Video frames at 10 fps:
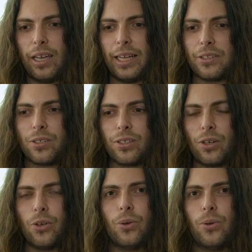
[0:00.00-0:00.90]
it's
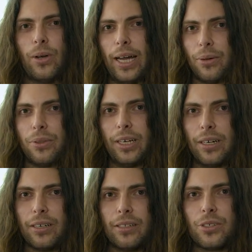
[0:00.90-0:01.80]
so out
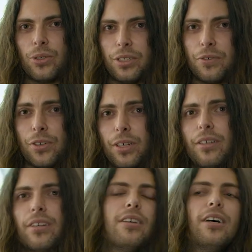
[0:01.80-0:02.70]
there and so
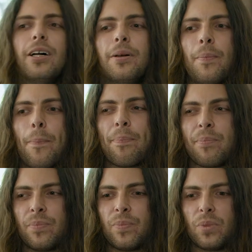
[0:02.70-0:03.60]
different.
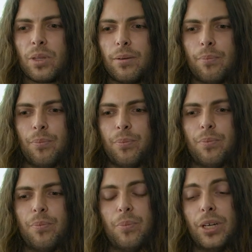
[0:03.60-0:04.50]

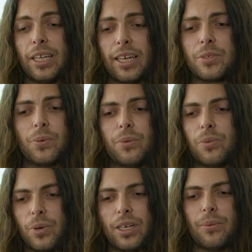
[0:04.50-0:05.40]
But again, it's
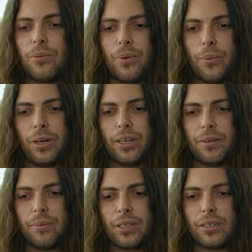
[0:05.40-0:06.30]
when I
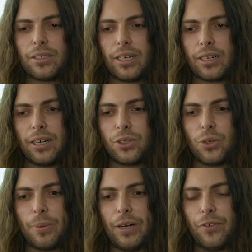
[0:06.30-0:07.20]
kind of
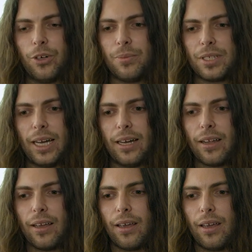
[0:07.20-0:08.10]
talk about films that
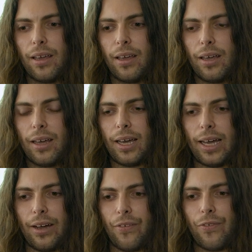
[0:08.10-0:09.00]

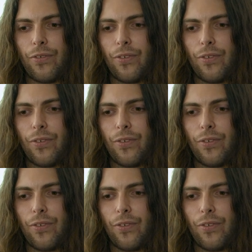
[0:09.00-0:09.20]
have